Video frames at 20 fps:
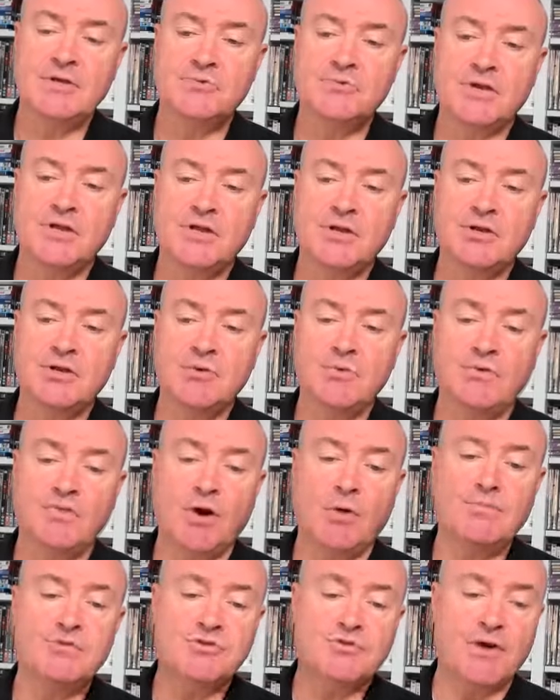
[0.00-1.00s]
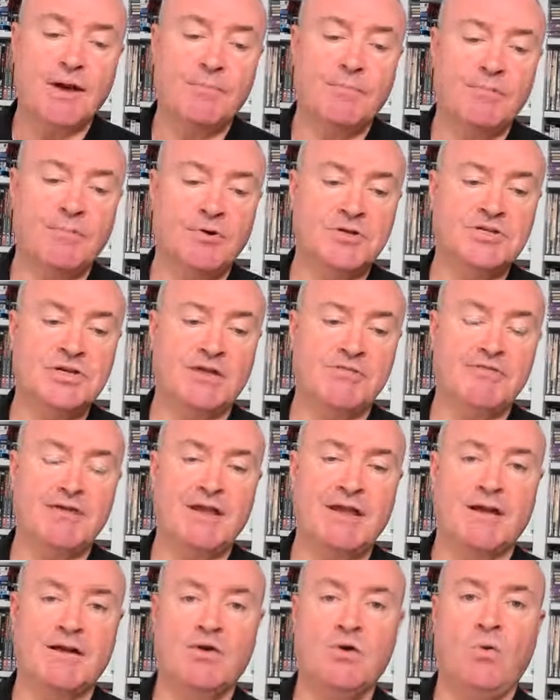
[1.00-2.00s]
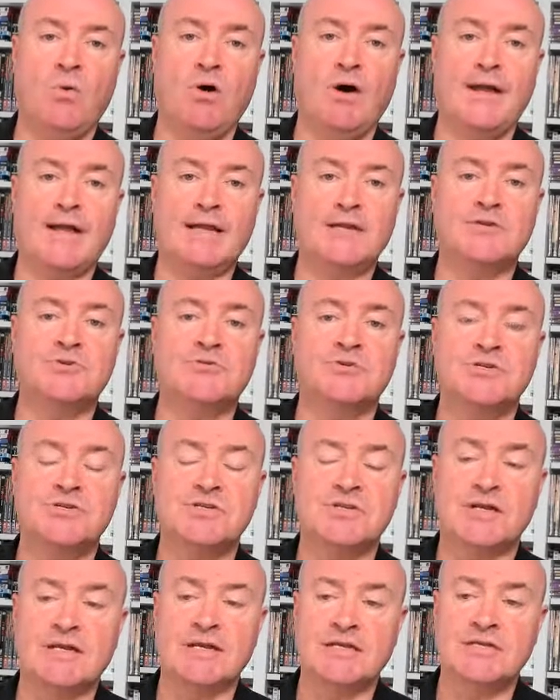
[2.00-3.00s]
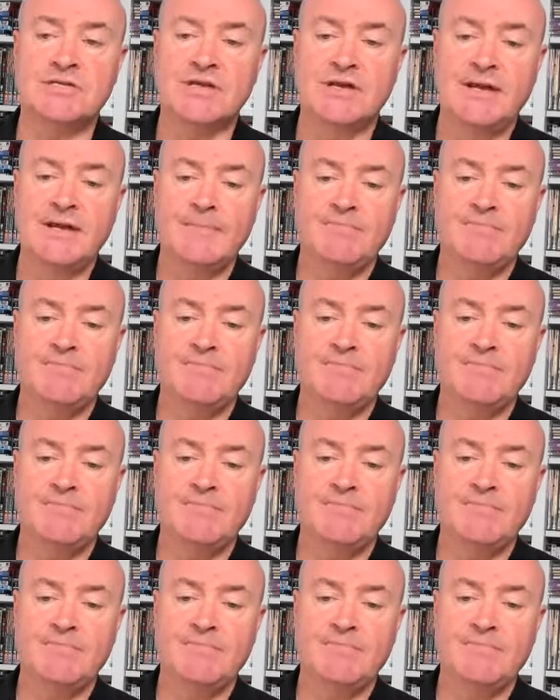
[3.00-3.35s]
we can do with OpsRamp, which I think are quite interesting, is